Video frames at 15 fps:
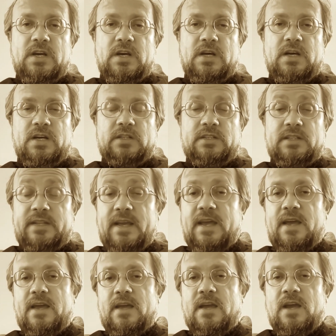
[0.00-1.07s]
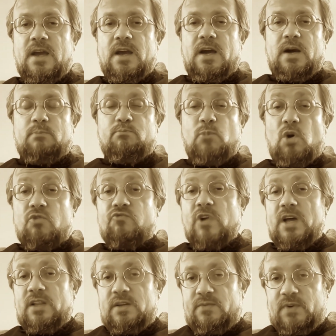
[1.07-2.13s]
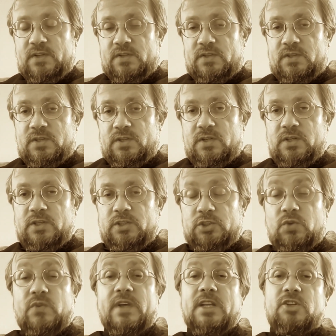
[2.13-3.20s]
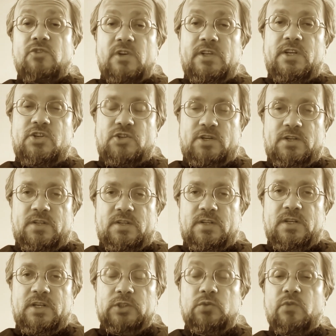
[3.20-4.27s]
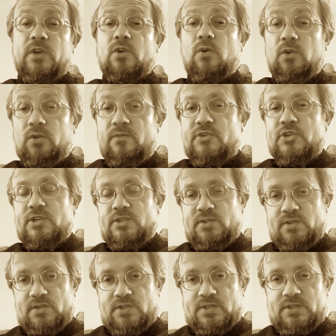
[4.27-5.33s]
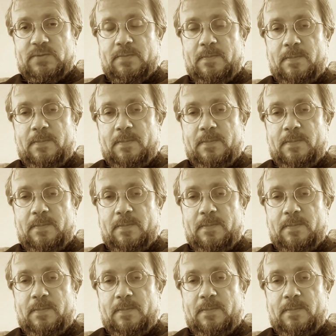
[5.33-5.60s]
uh, today more relevant to their tradition, to the call of Jesus,